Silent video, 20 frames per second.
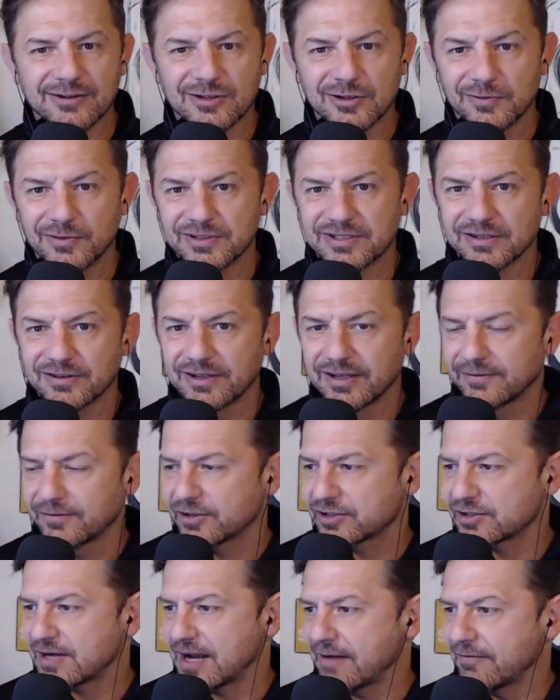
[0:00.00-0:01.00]
doing
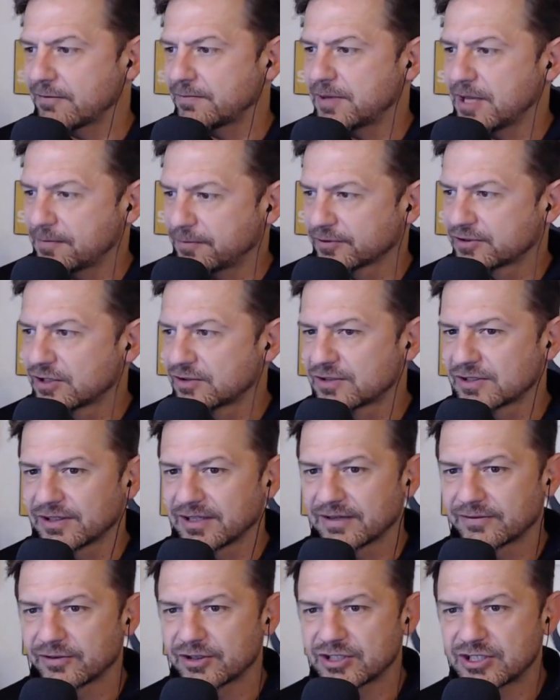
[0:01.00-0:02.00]
delivers or having people do
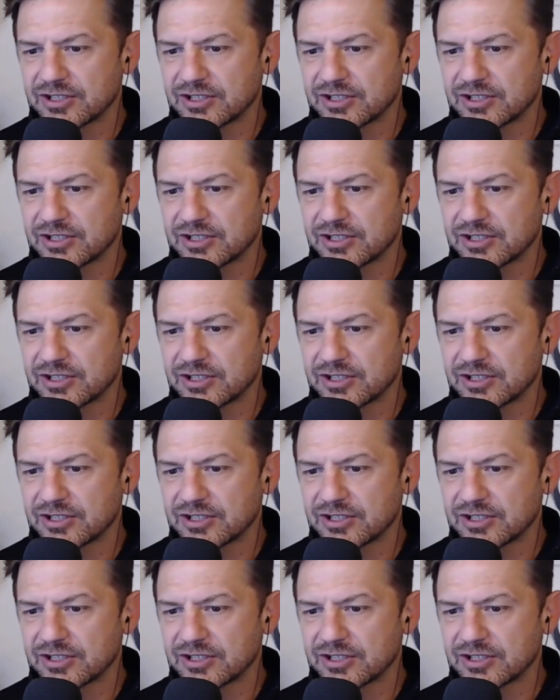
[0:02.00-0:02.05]
delivery.